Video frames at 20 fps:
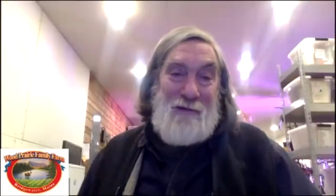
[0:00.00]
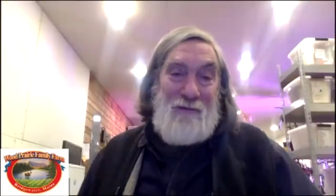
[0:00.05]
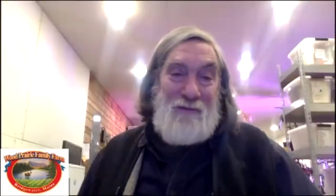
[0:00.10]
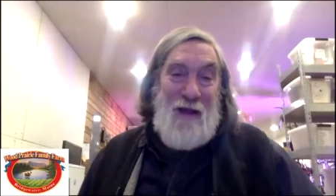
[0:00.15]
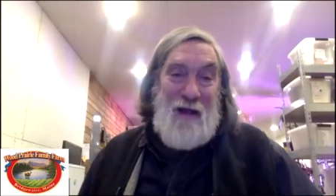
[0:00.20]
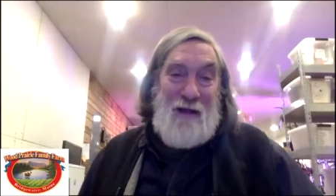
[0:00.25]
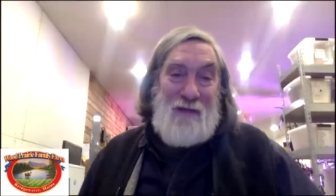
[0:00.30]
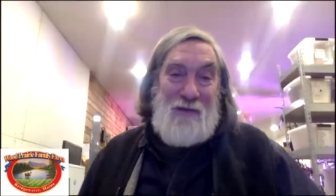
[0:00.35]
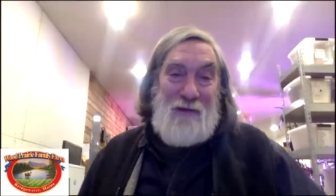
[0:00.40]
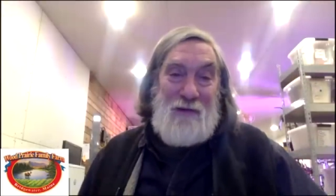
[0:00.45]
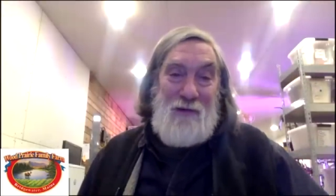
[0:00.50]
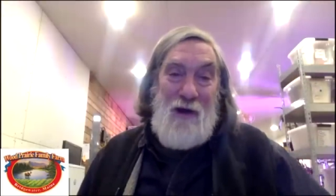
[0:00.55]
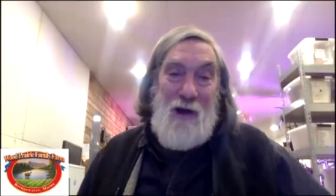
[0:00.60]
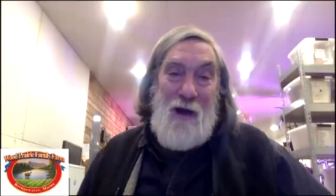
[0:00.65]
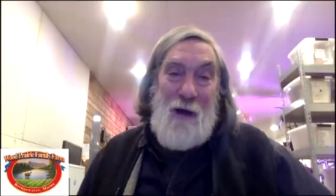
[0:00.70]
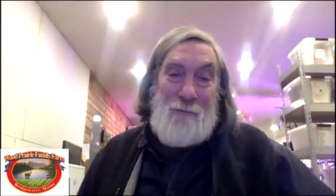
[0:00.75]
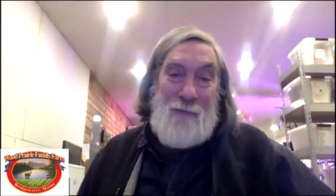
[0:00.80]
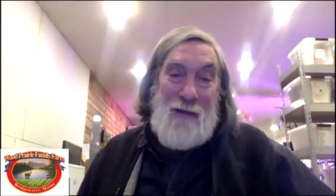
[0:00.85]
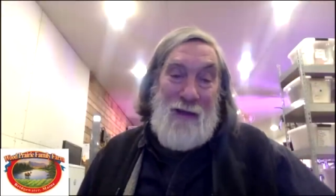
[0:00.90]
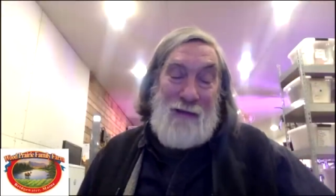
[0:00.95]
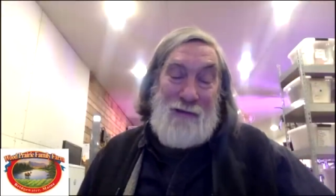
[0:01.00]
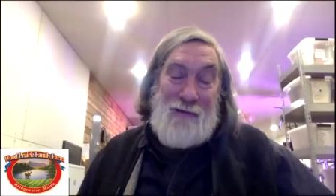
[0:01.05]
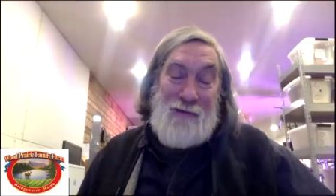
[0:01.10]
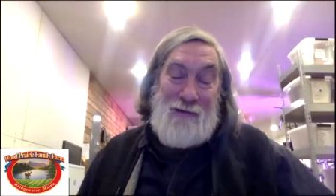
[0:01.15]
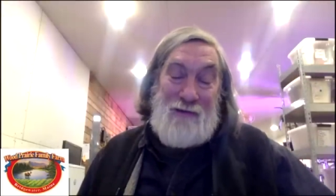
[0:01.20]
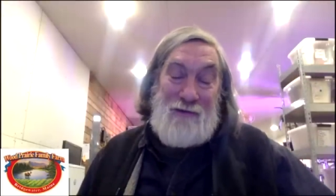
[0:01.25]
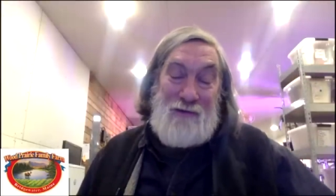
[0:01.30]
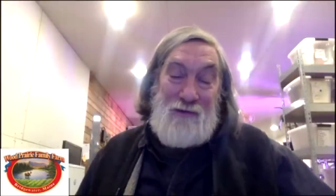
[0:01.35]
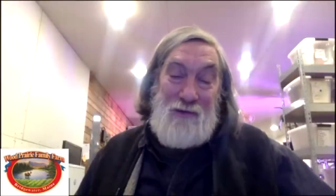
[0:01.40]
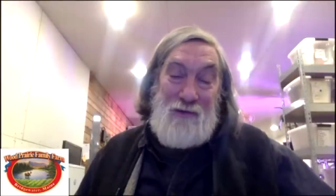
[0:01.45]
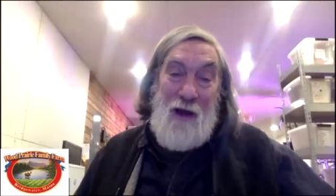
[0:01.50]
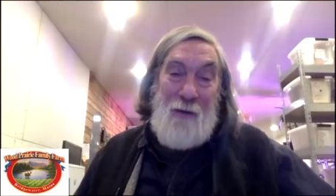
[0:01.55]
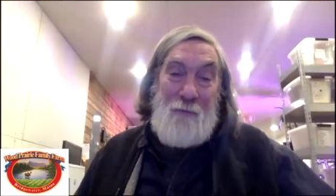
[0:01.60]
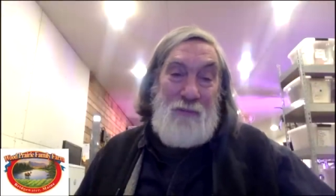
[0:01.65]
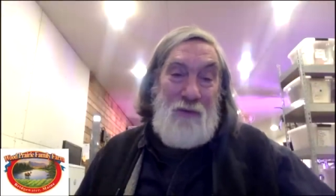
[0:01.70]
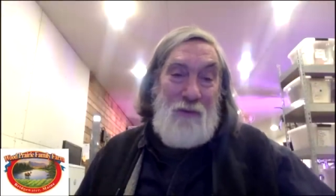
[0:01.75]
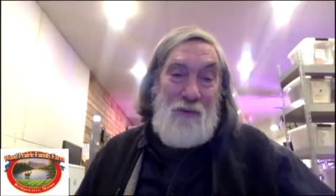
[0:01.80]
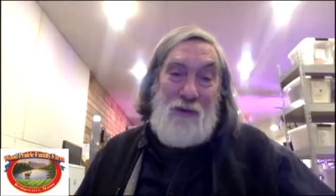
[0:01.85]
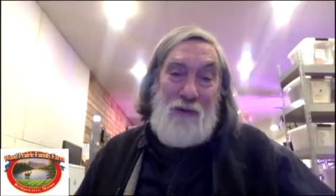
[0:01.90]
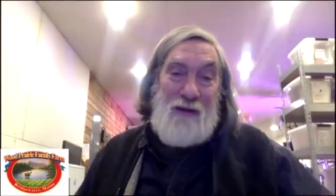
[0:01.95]
Didn't affect the crop. Had a
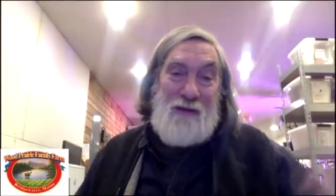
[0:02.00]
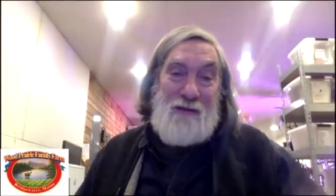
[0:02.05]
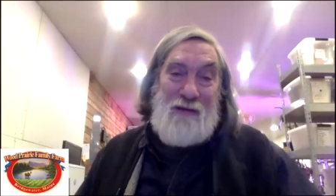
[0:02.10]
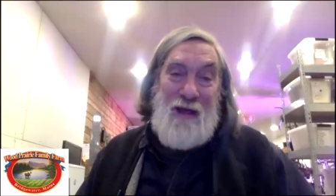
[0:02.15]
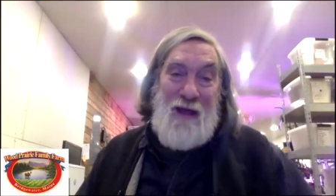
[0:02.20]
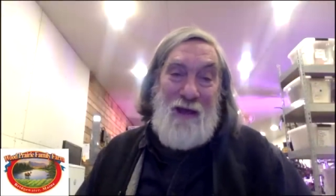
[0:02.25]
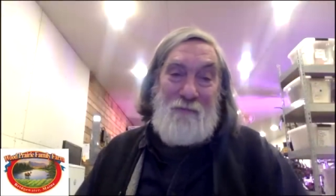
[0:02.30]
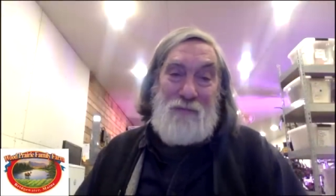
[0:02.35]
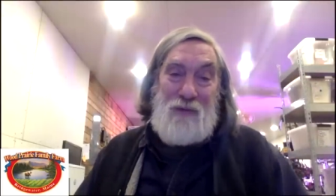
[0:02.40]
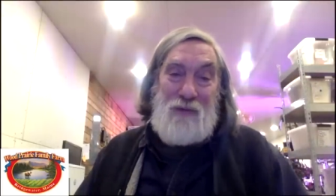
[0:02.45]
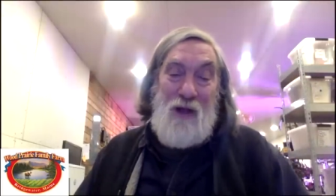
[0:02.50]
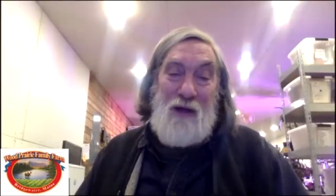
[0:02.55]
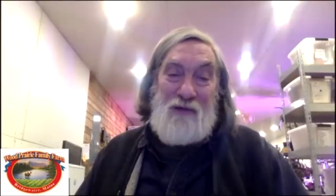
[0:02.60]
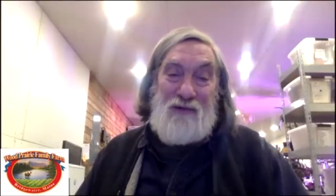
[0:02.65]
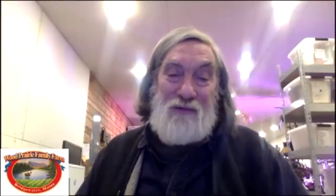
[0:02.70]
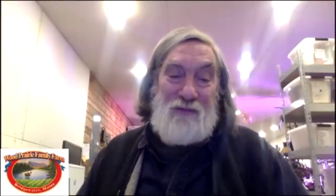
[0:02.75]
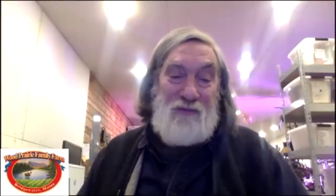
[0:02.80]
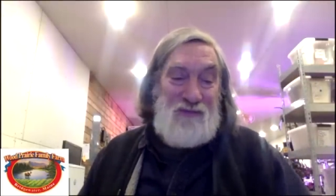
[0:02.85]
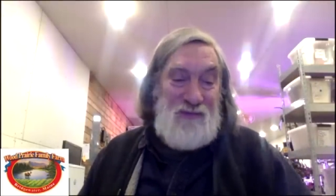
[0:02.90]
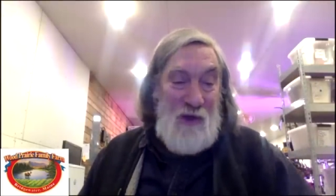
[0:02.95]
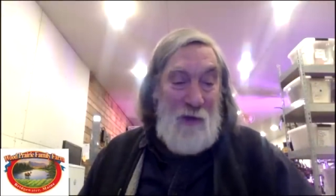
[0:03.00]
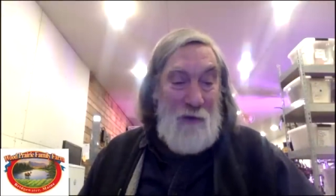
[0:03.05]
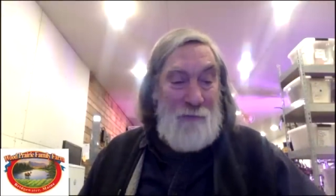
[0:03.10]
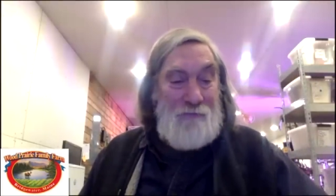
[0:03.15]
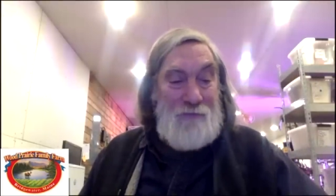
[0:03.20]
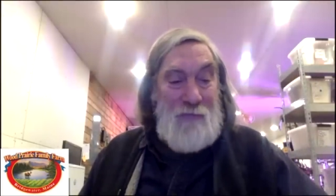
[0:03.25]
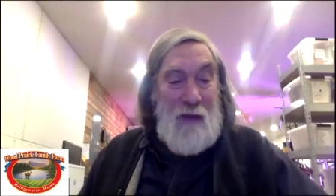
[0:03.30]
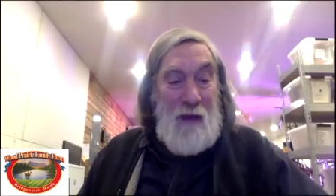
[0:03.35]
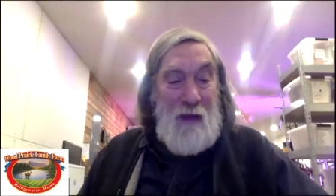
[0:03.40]
good crop, but we didn't have blossoms.